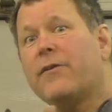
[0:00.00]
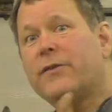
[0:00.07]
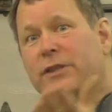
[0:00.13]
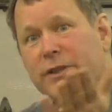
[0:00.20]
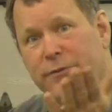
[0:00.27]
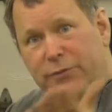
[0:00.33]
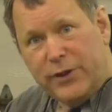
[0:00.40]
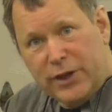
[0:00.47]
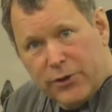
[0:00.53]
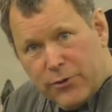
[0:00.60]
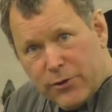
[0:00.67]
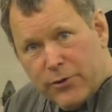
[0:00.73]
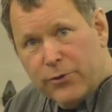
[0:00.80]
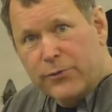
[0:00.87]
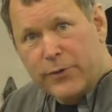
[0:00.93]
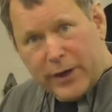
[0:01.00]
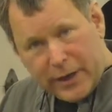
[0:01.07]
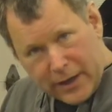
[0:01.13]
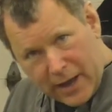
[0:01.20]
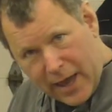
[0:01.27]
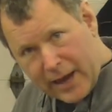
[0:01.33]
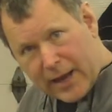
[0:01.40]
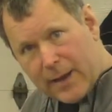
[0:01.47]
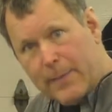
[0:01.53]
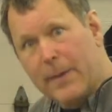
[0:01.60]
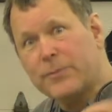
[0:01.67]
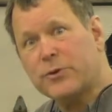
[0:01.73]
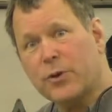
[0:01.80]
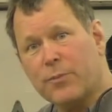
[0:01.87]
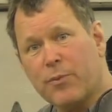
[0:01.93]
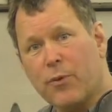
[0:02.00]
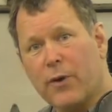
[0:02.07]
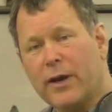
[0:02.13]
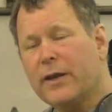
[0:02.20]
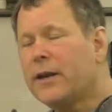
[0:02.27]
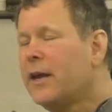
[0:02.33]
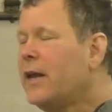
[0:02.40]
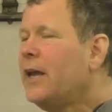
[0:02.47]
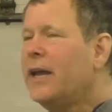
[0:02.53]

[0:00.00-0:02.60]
If it's a V groove, it can kind of come up to a point.